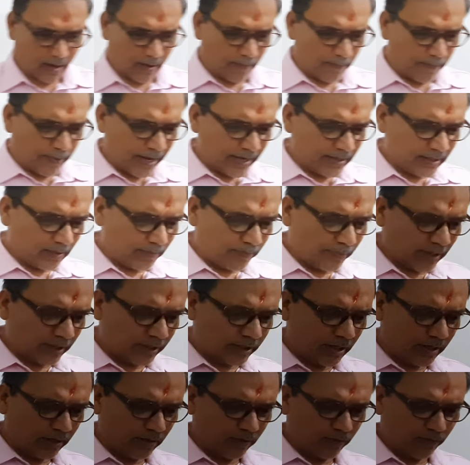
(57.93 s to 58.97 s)
Page number
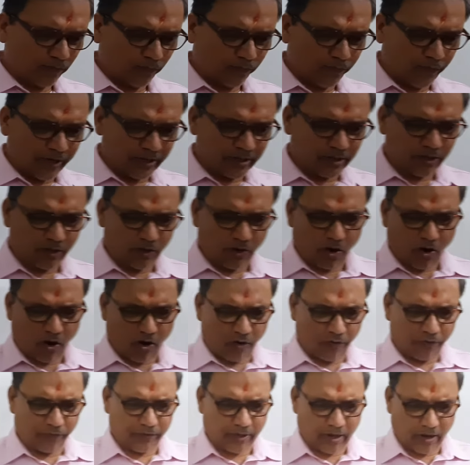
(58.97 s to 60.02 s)
3. Which
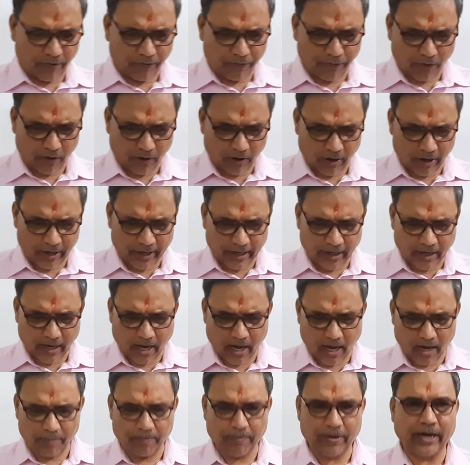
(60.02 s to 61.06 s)
of the following
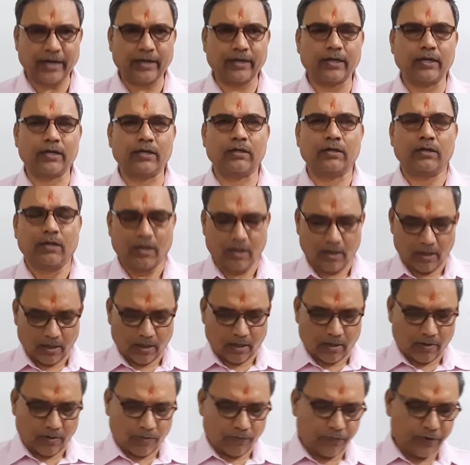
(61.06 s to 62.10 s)
are matter?
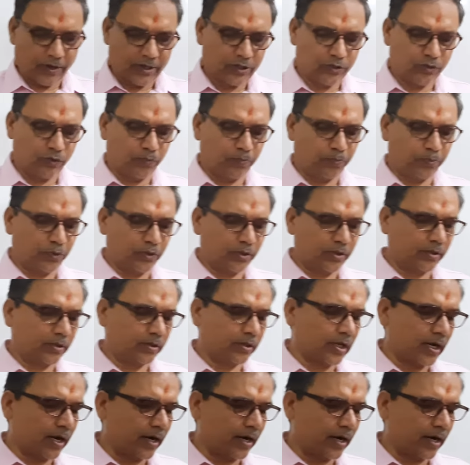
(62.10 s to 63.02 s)
First, you put the